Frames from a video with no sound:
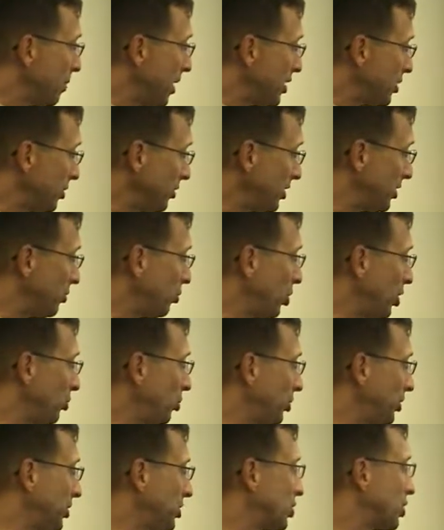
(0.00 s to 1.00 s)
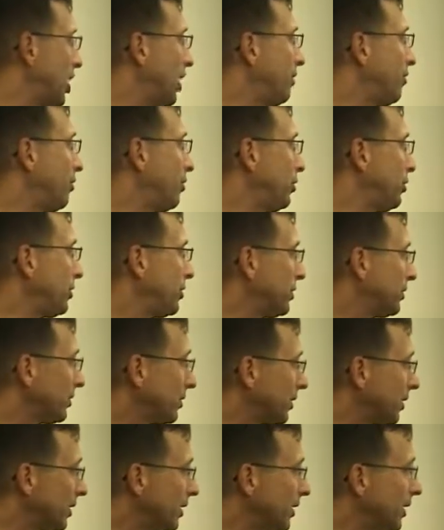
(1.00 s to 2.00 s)
patient will will discomfort,
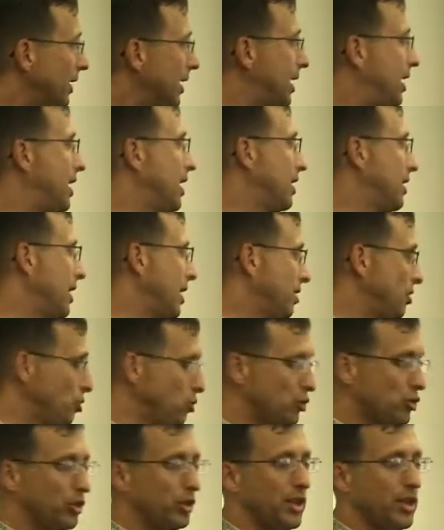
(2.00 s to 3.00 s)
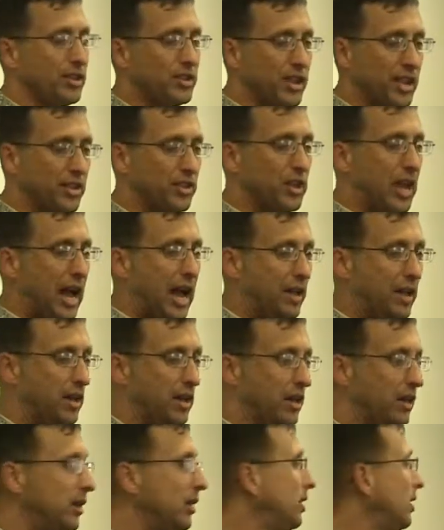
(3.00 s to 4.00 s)
uh, again, usually it's
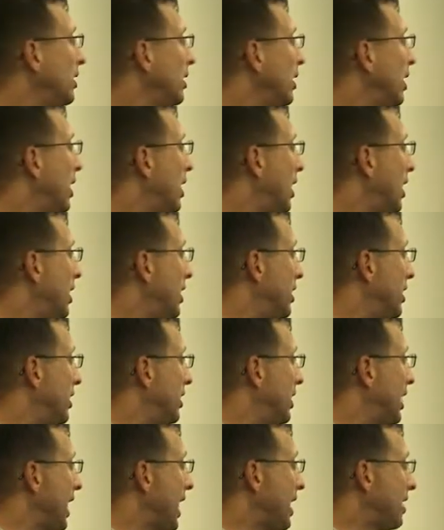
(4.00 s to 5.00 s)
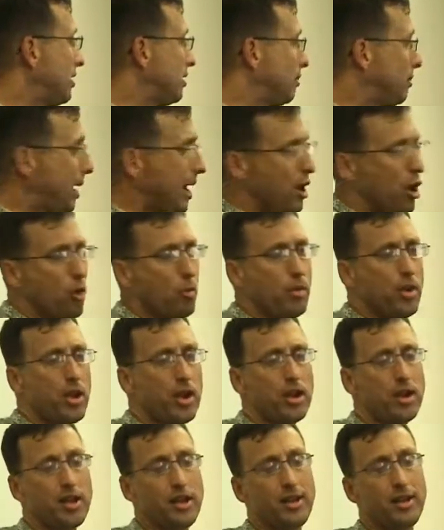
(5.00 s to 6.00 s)
anxiety. Uh, and
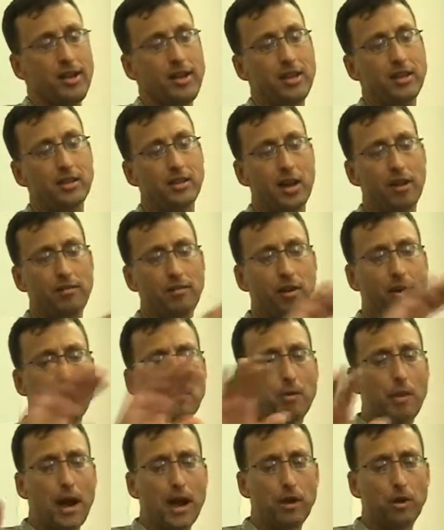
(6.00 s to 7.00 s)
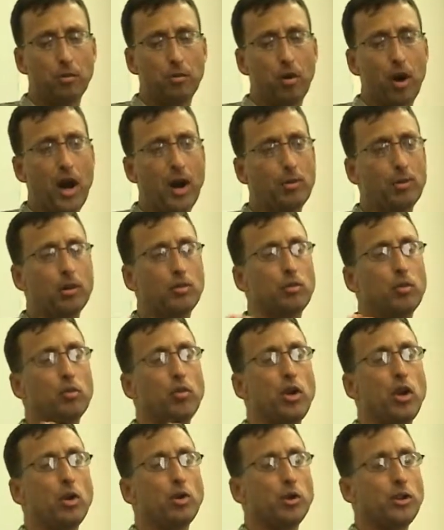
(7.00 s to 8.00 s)
myopia is a very minor problem.
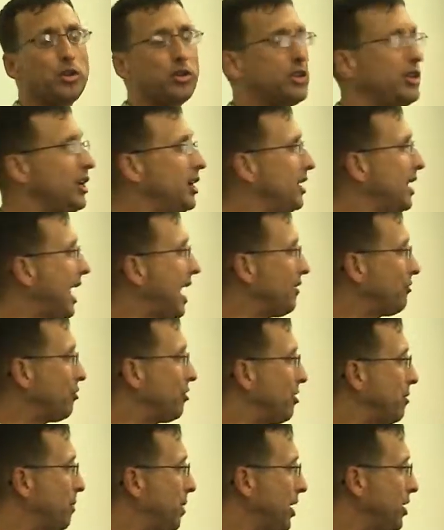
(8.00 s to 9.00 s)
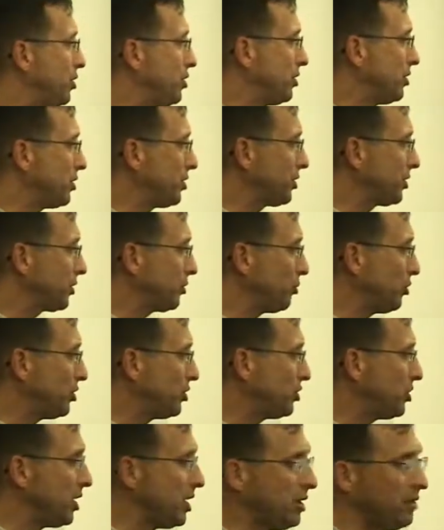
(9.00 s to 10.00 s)
We only see it after the patient's
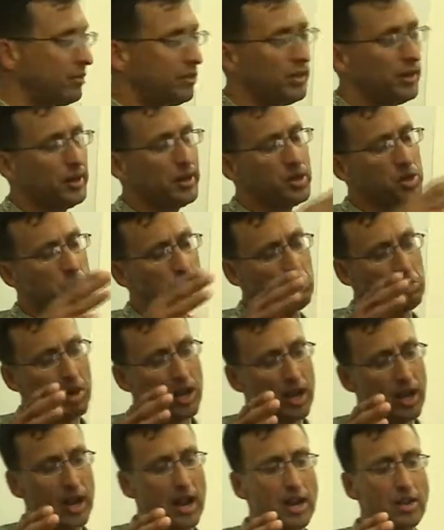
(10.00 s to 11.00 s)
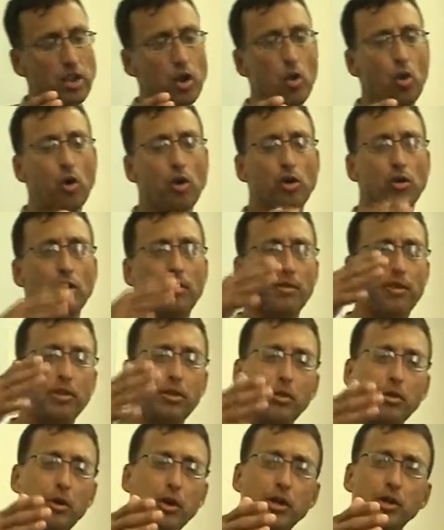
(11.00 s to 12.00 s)
received on the order of
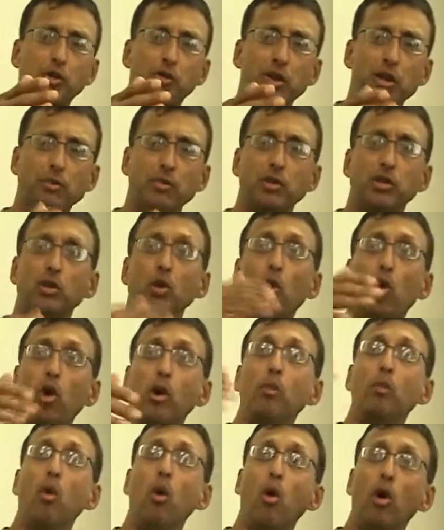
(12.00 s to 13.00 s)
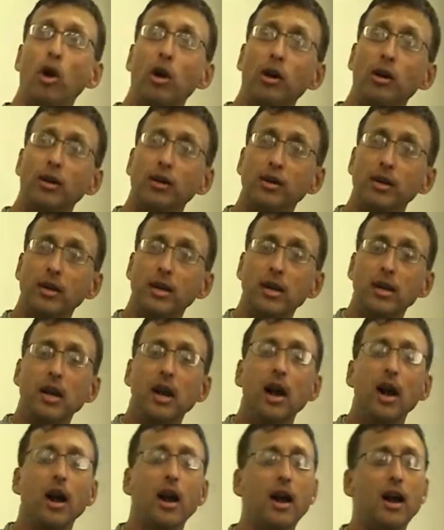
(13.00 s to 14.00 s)
30 treatments or more,
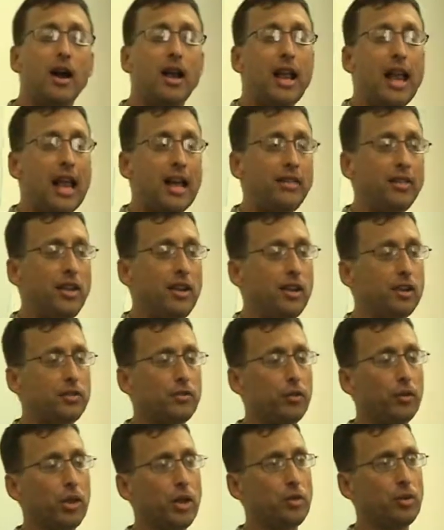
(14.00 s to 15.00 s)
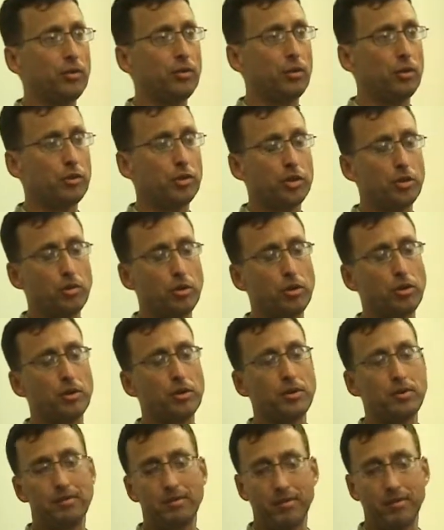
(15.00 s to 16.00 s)
uh, and it is fully reversible.